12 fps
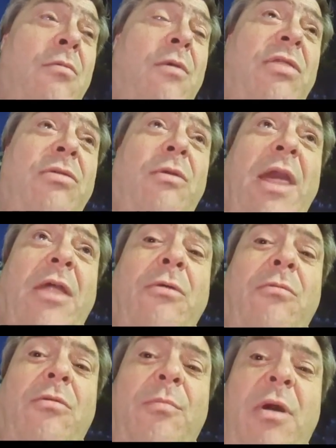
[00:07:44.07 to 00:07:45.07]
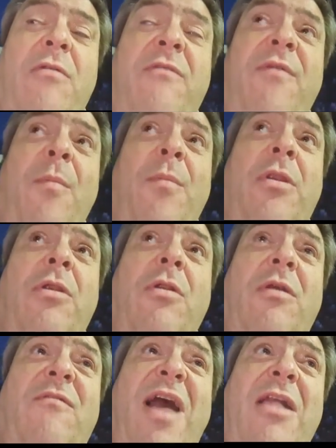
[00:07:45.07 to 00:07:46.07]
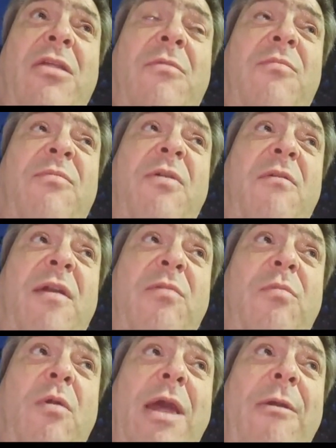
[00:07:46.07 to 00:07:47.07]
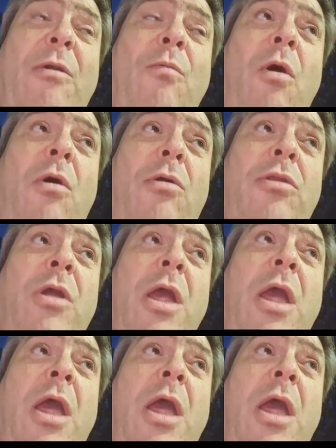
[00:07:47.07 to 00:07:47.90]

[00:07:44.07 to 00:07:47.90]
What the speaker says: West Newcastle, wasn't part of Northumberland, only that very small area was.